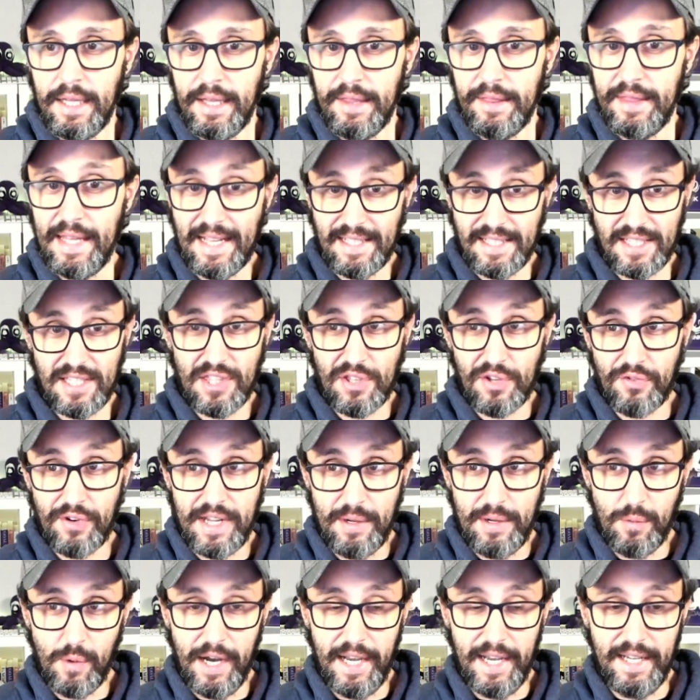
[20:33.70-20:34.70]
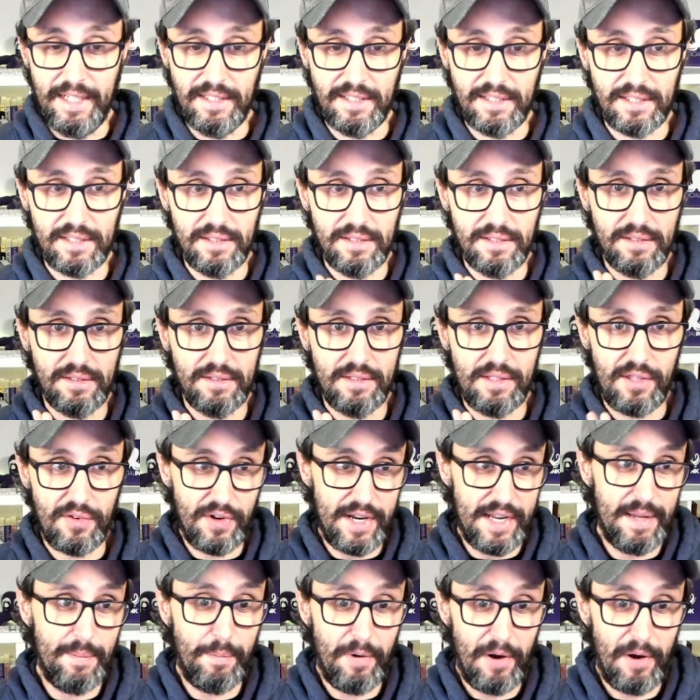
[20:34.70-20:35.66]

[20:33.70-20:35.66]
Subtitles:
That's 3 ways, 3